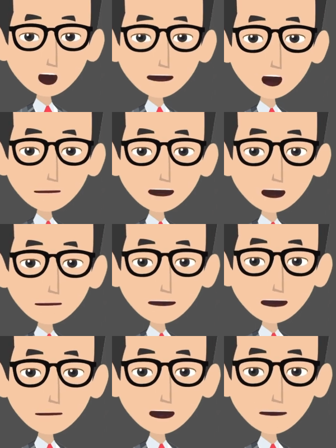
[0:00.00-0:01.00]
versions of the
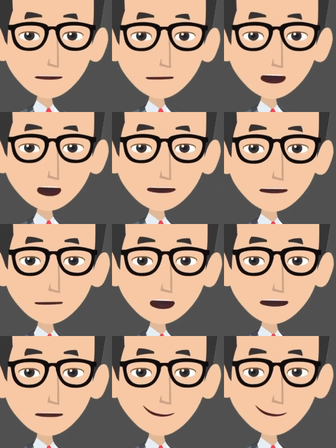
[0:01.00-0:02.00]
project management plan.